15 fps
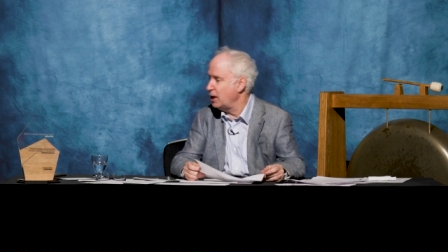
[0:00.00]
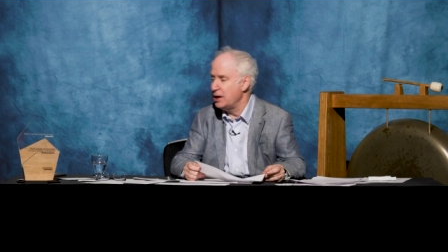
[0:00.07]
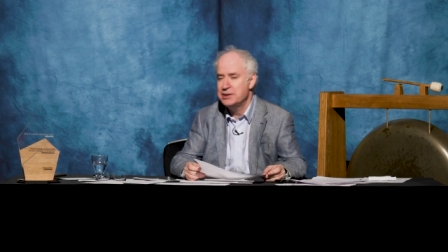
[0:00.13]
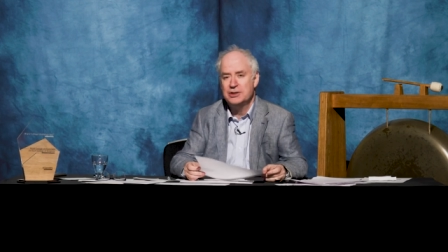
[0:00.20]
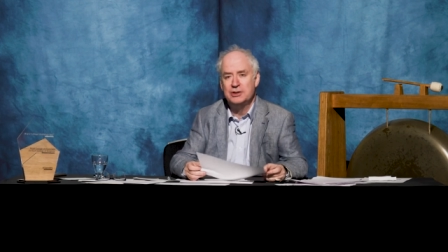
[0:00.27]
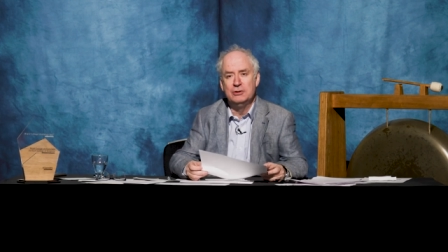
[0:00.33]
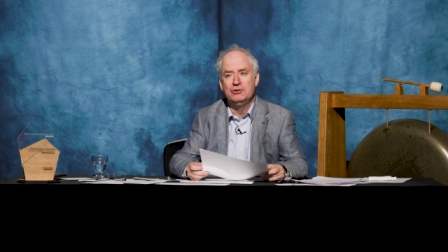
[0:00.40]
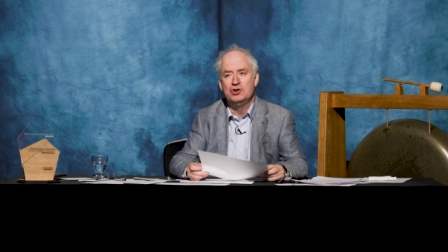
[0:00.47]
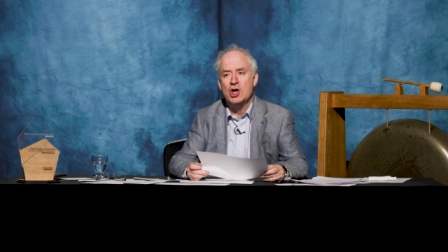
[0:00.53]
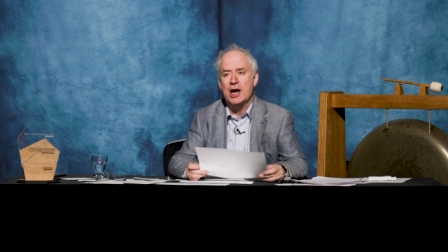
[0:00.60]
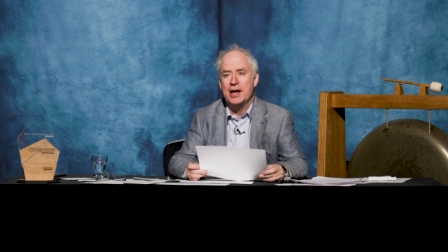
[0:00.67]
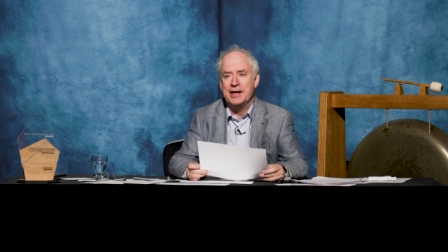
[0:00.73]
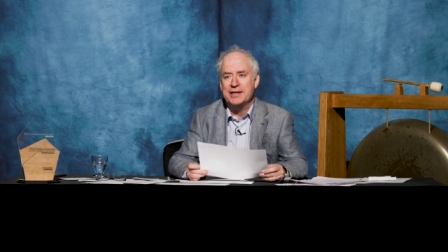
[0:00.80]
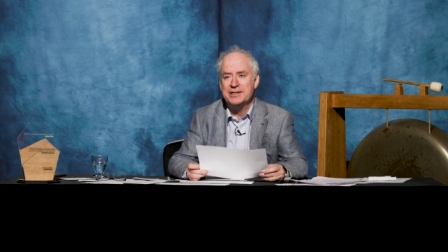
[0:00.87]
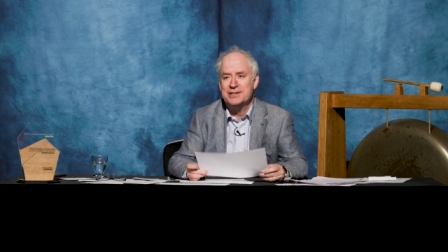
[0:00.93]
Going to do
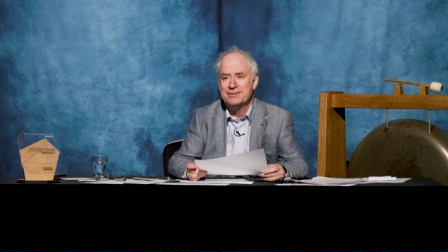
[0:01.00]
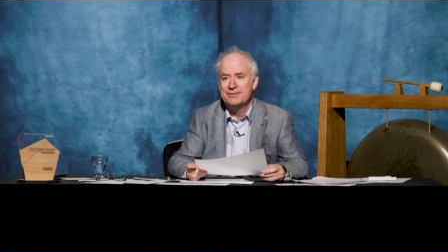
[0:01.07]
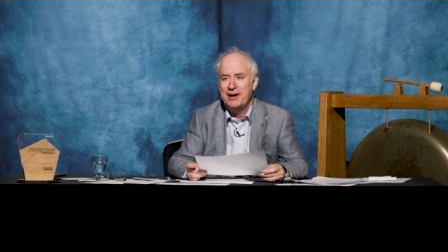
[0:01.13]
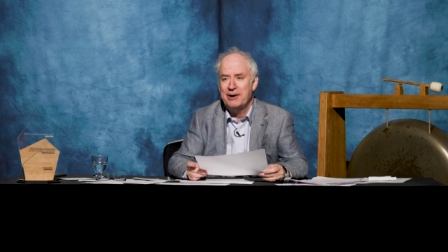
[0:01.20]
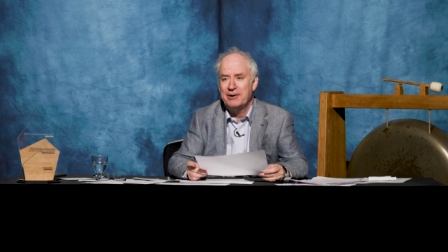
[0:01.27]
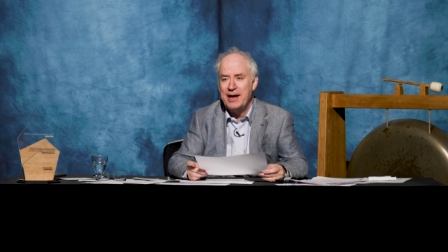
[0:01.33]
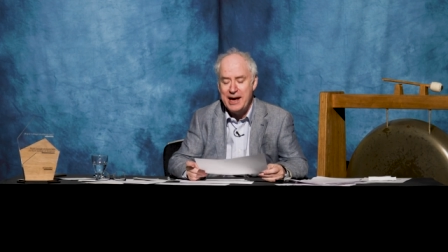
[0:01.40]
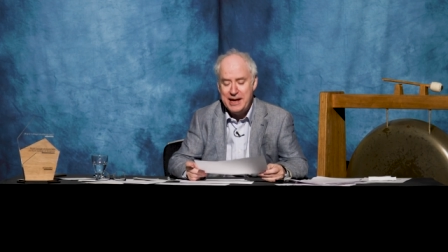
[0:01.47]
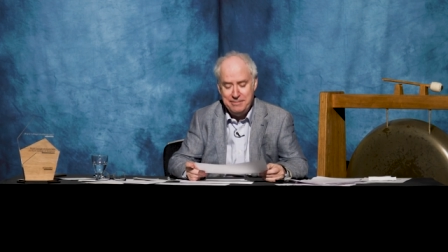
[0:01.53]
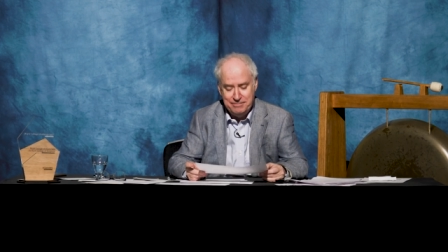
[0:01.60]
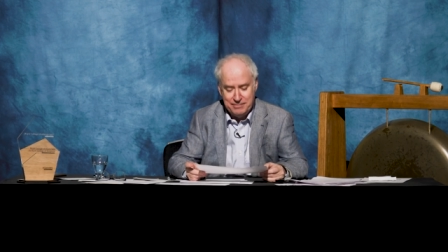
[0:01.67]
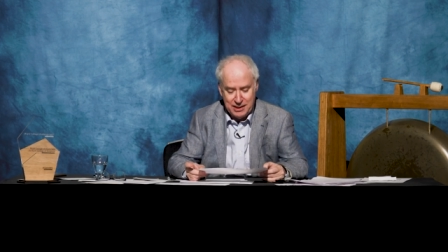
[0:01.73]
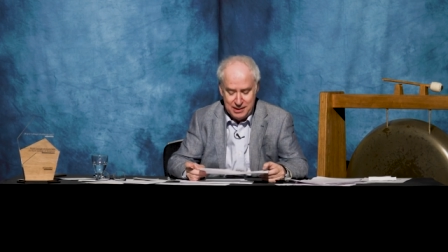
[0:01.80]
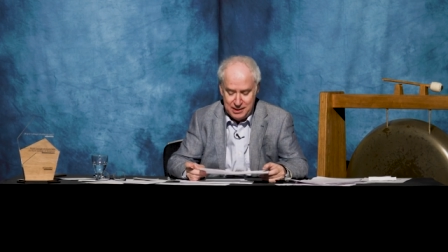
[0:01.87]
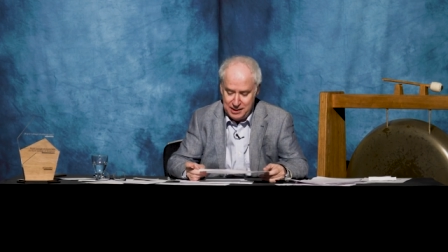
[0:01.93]
journeys, okay?
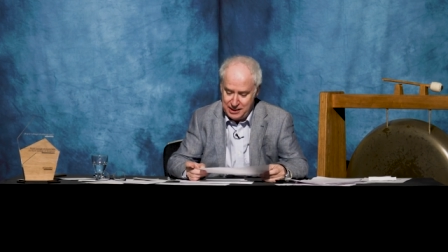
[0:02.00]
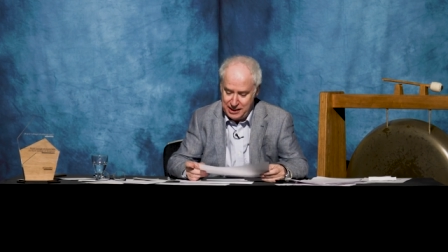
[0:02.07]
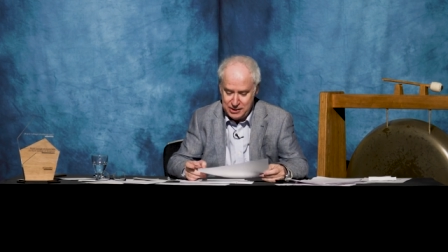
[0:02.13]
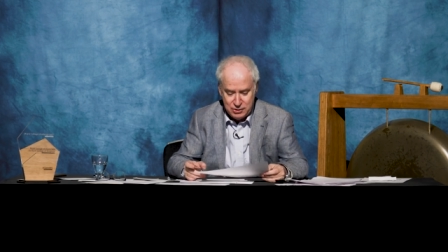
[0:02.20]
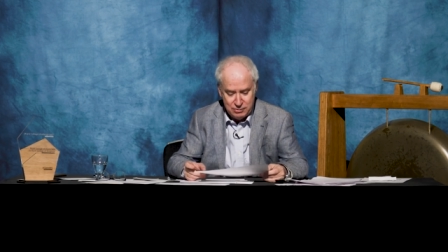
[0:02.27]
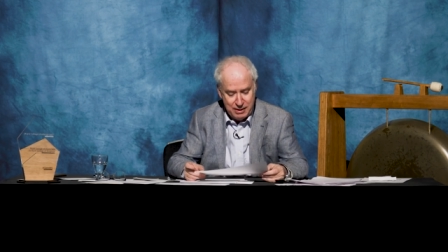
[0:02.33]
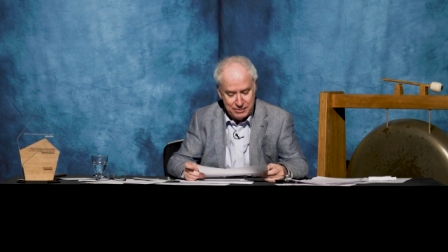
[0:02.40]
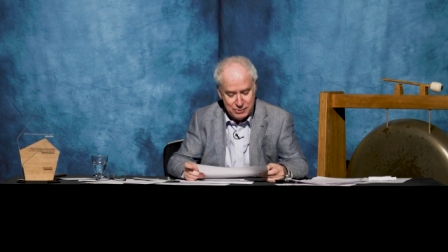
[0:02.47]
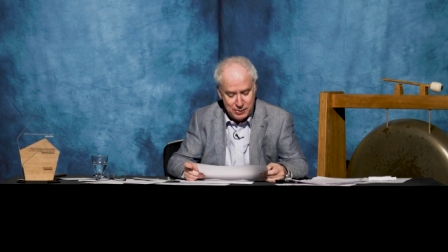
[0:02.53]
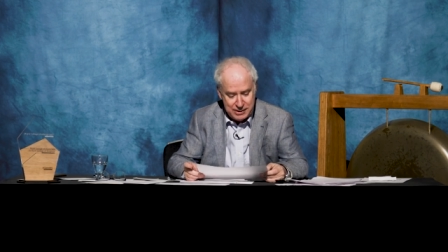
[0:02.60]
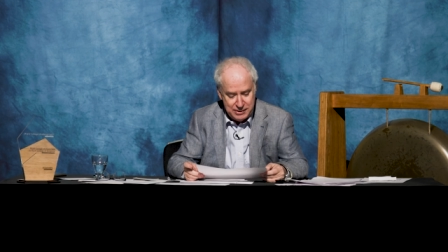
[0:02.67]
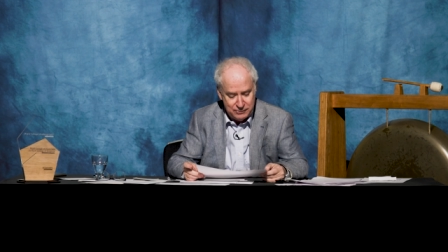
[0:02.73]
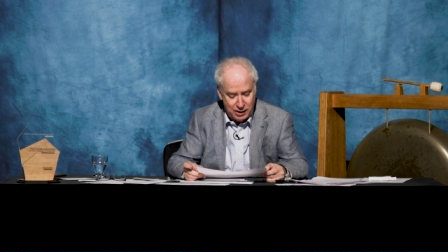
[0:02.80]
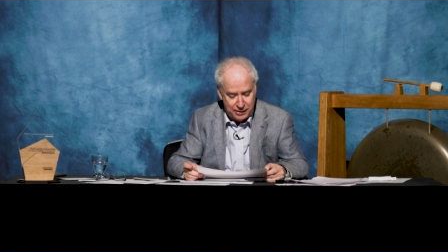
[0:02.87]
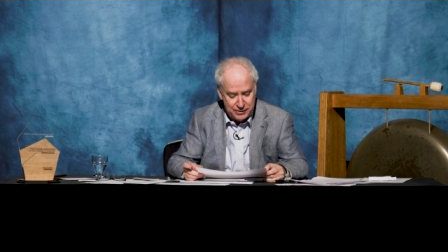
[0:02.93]
Interrupt
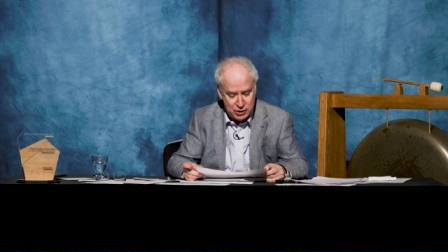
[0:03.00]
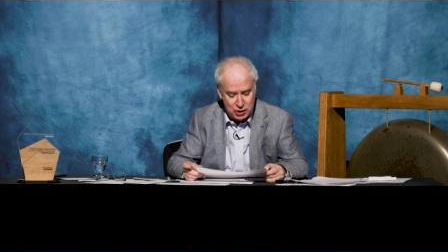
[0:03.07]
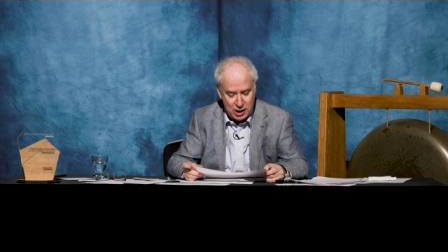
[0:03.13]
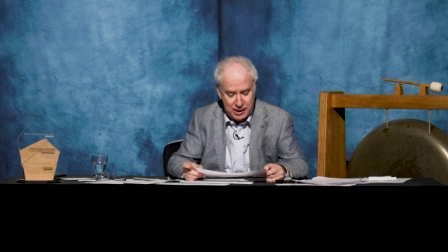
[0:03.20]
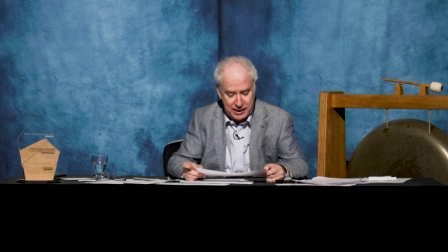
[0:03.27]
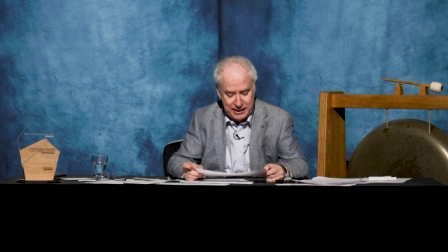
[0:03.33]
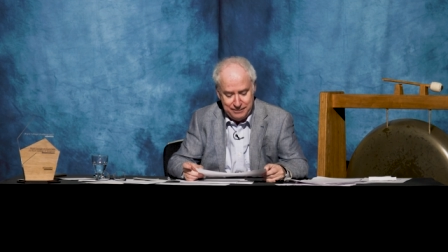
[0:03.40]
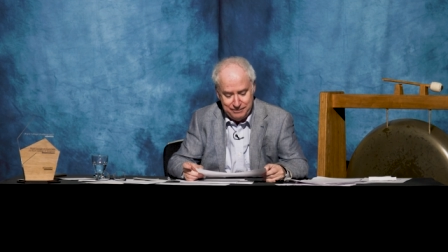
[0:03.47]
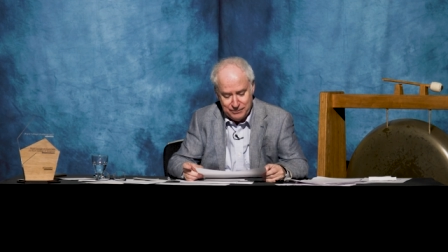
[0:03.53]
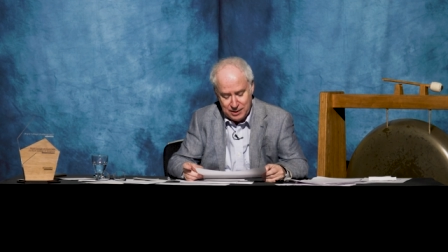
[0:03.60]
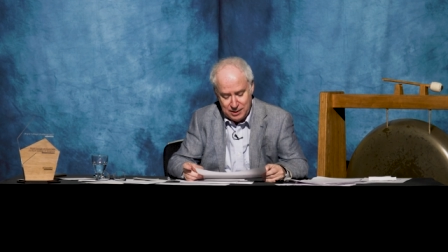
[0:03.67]
when you've got the journey.